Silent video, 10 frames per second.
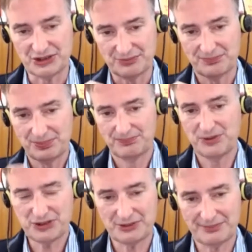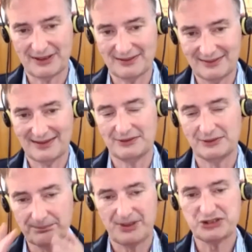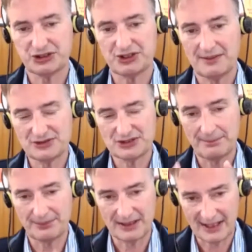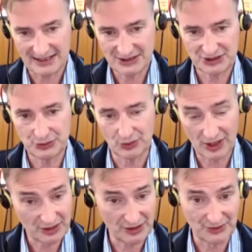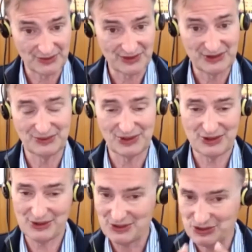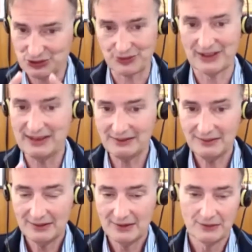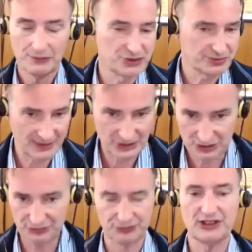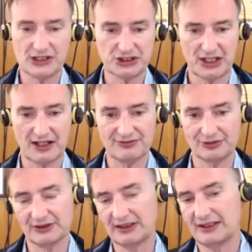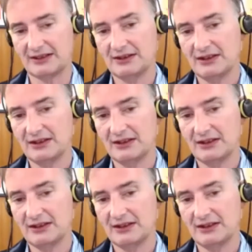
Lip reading: You push the button and your picture comes up and it has a QR code, and the QR code is green, which means you're free to travel in